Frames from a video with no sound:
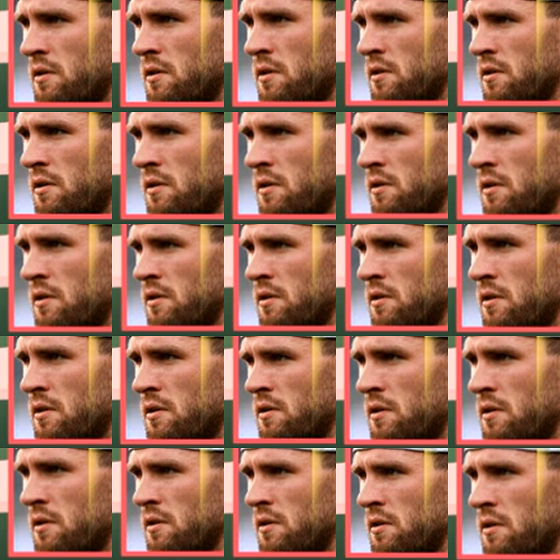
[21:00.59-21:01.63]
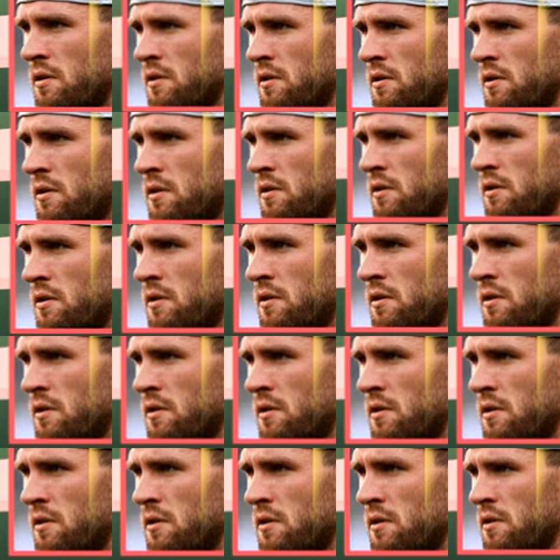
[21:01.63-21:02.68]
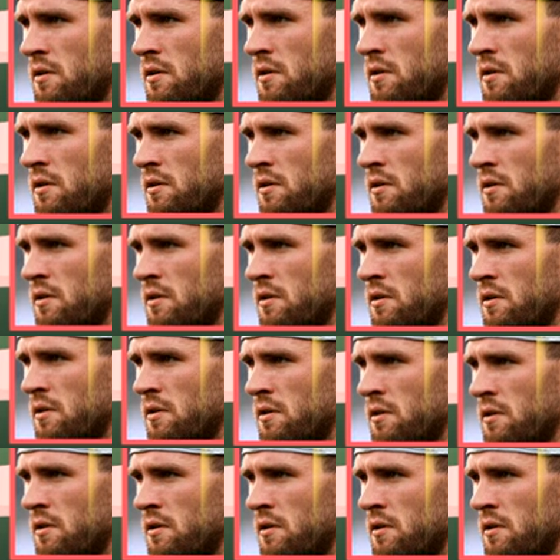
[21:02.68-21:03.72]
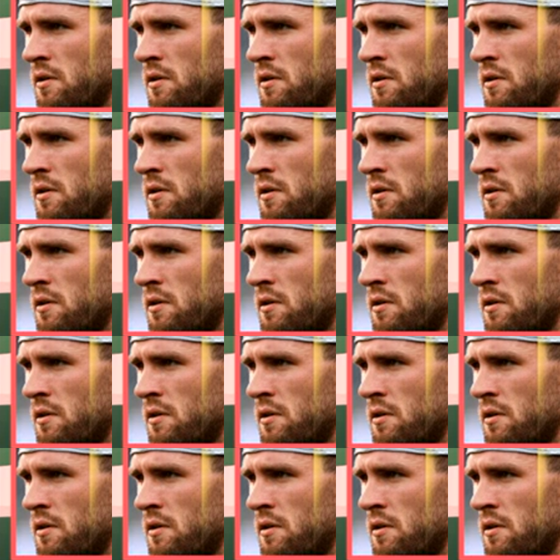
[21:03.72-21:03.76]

[no speech]